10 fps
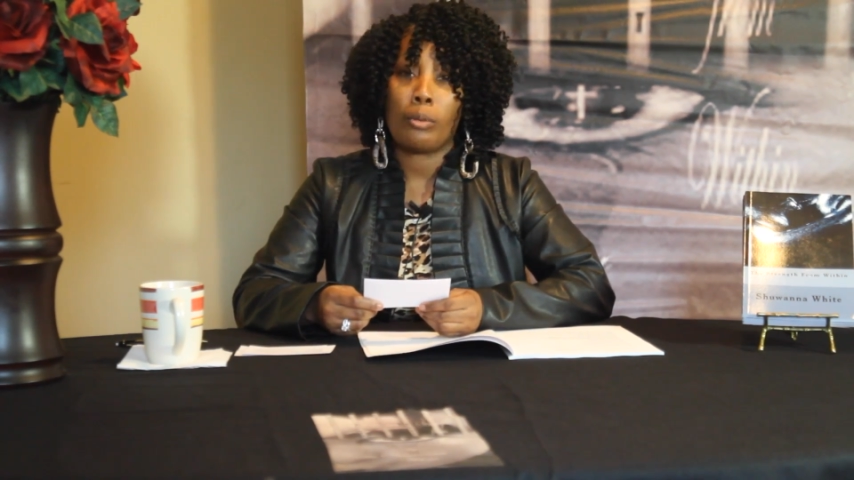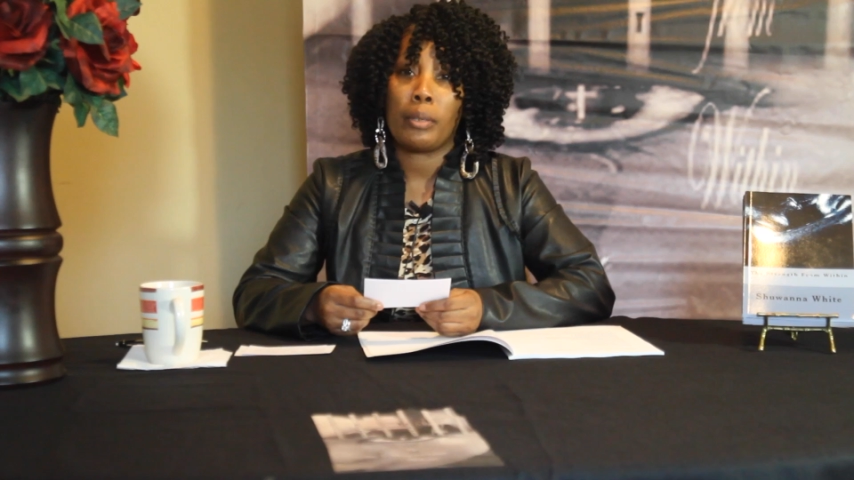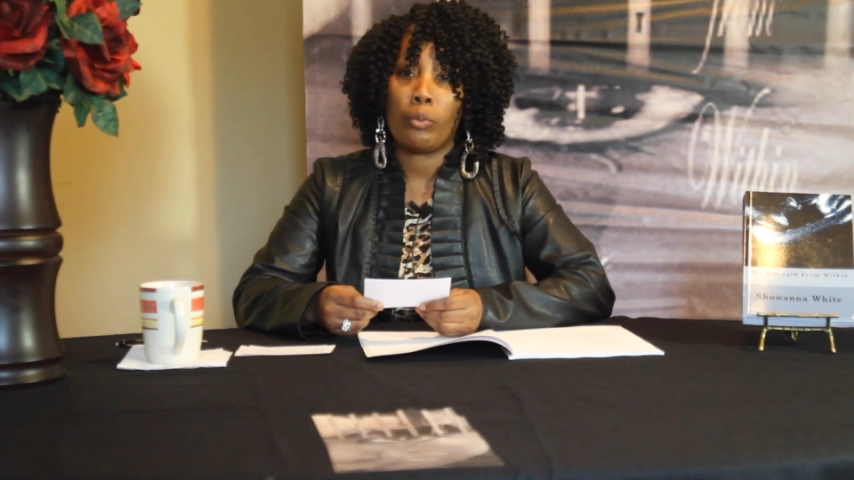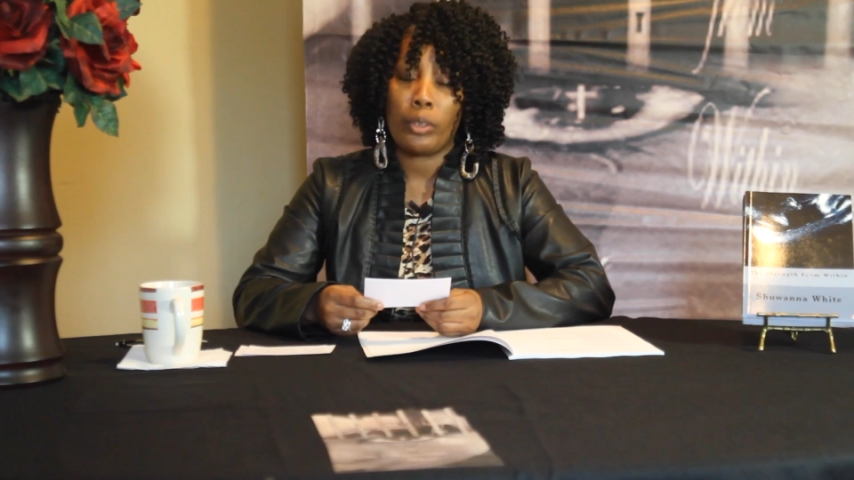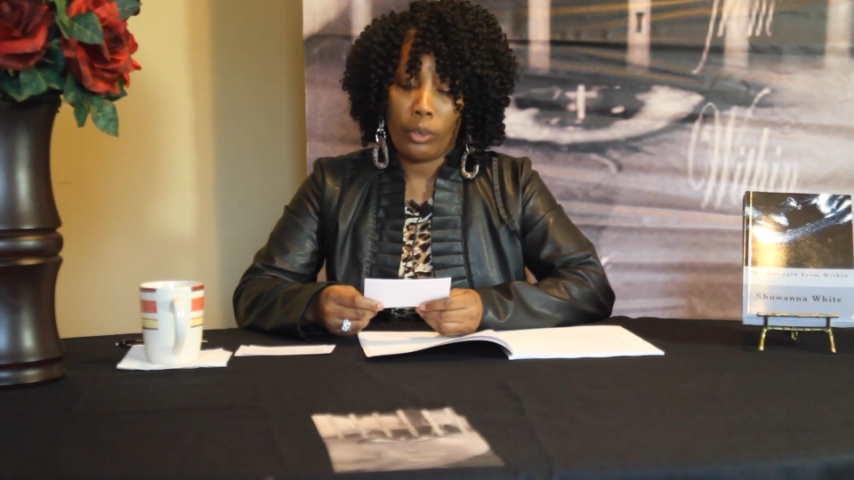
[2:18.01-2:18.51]

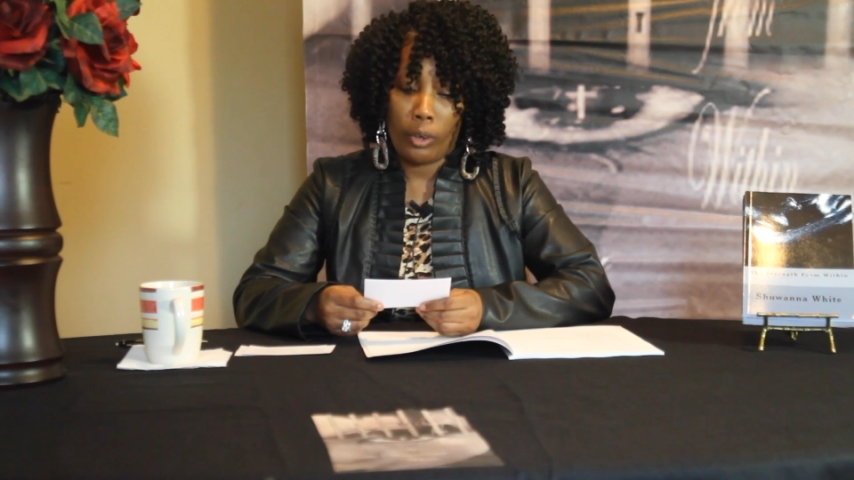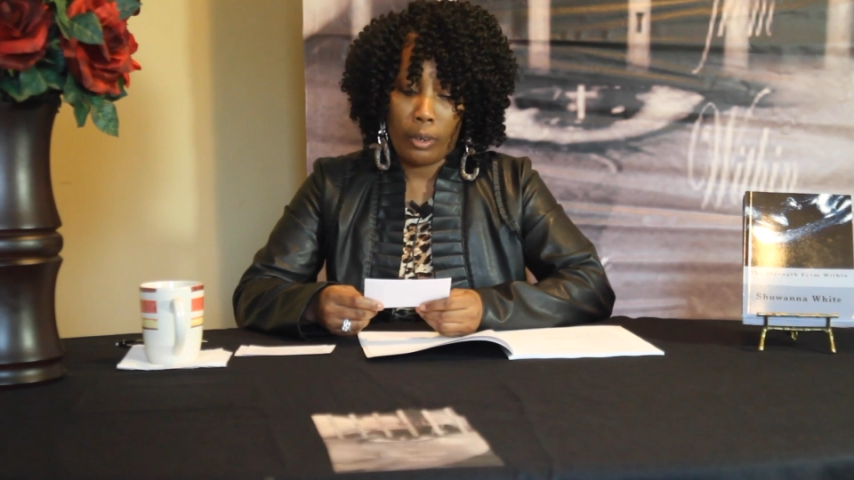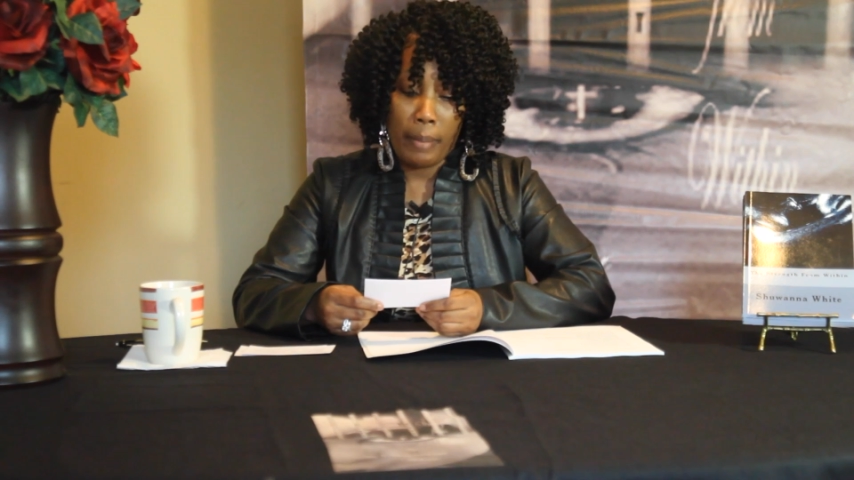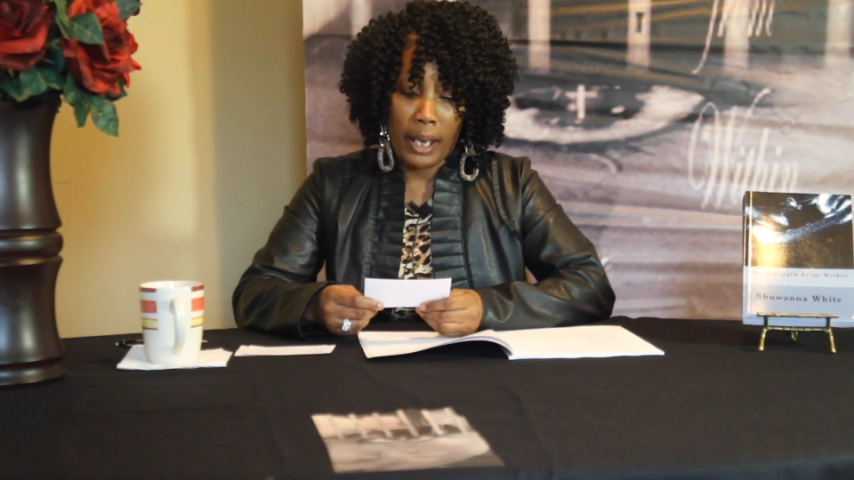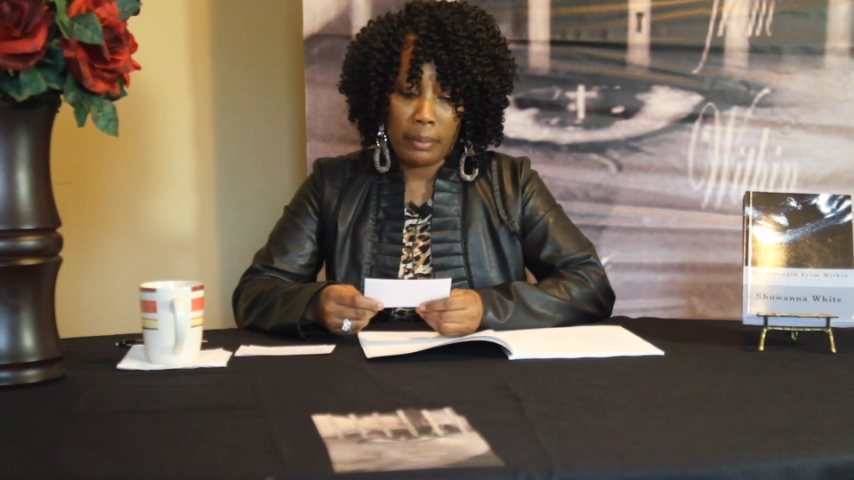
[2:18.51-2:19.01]
on me with
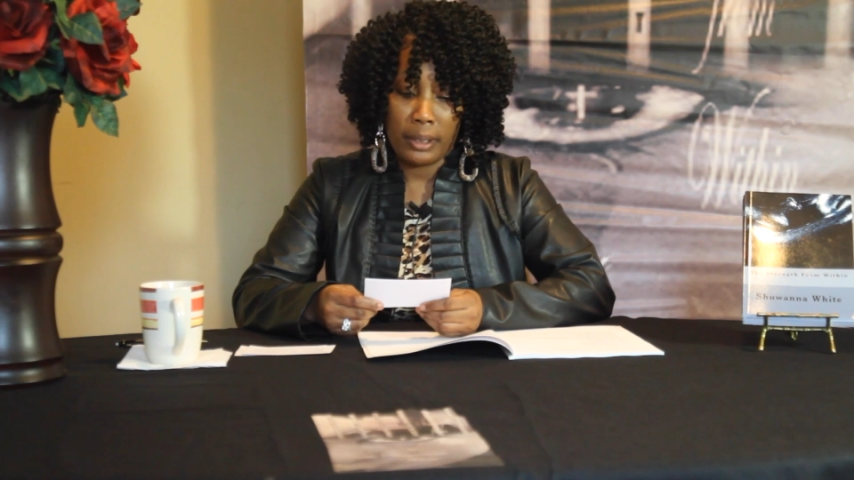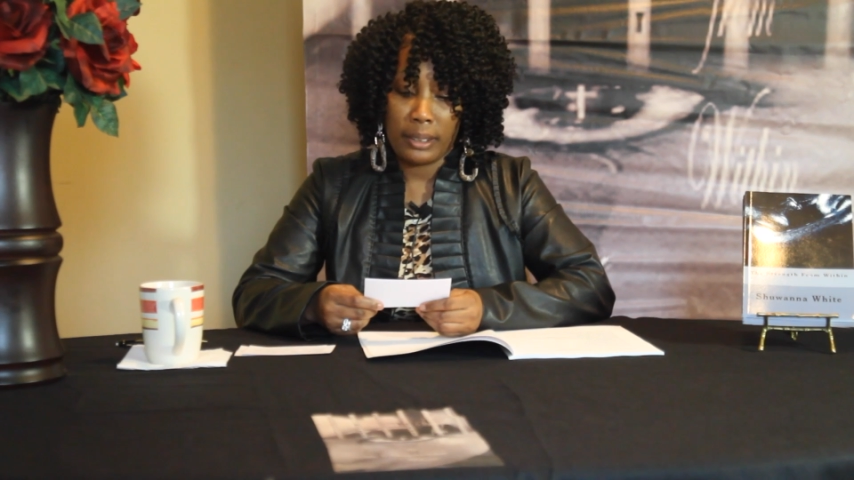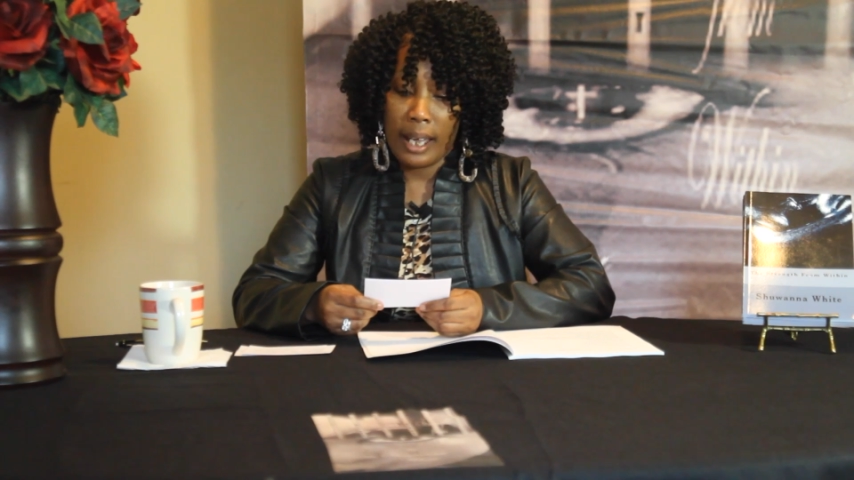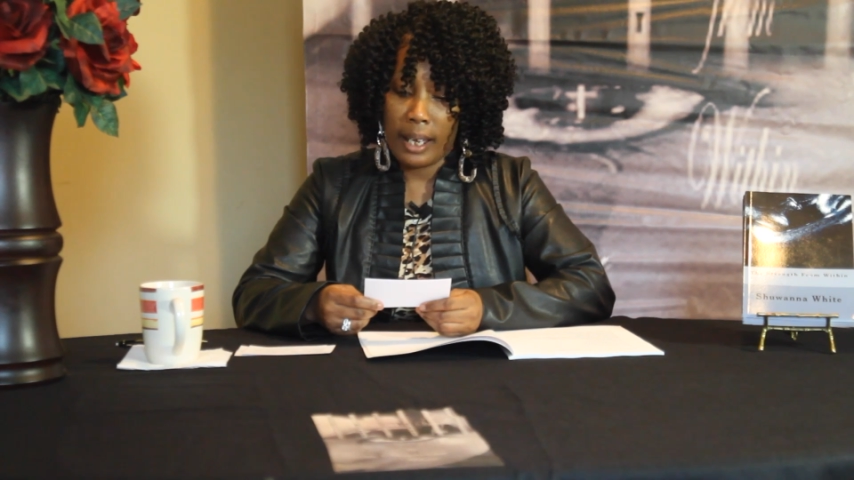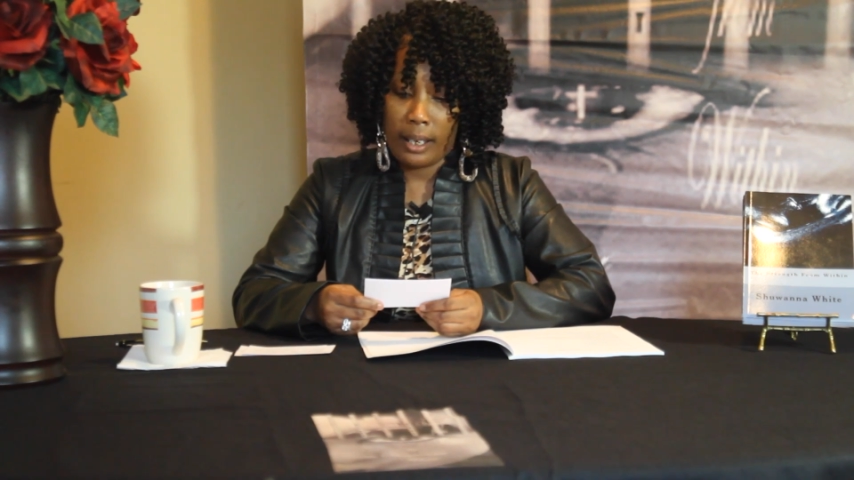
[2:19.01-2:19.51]
her
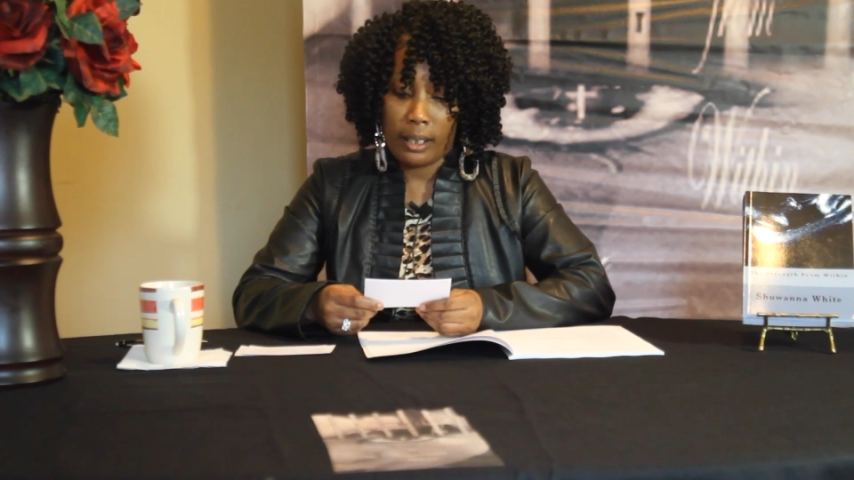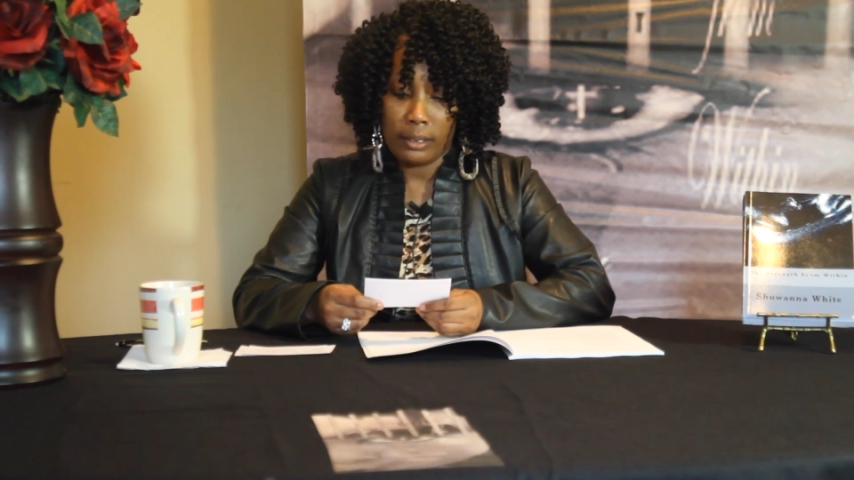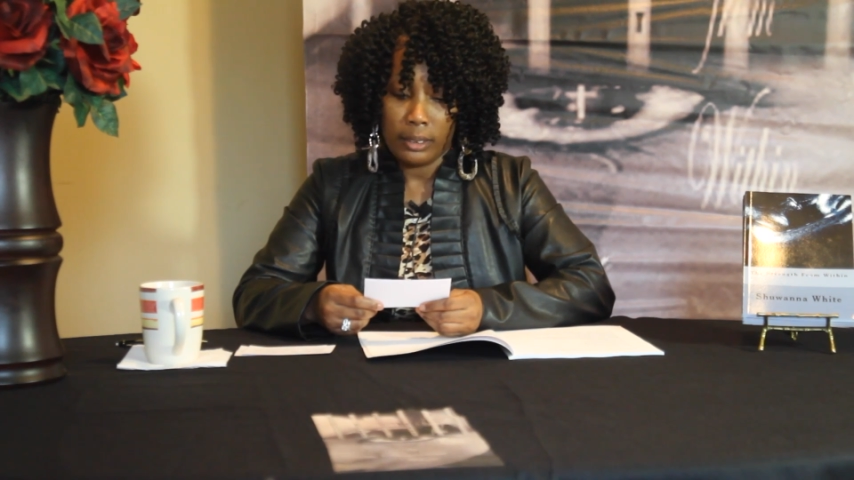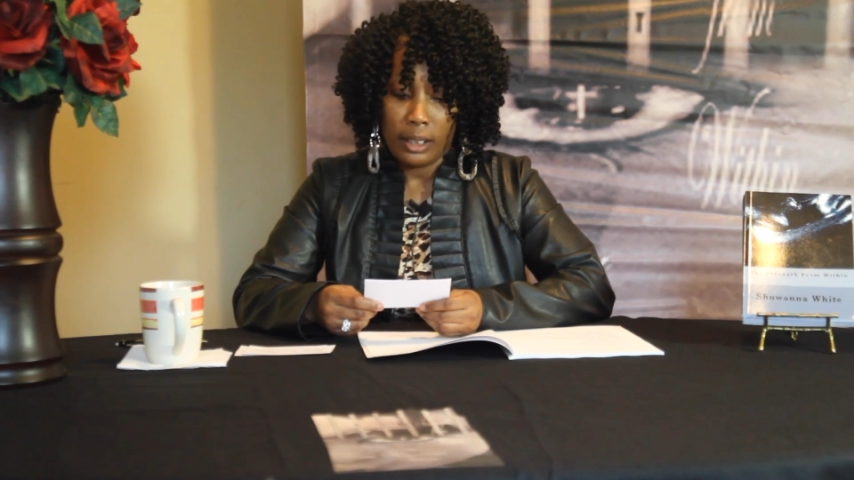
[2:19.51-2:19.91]
baby's dad.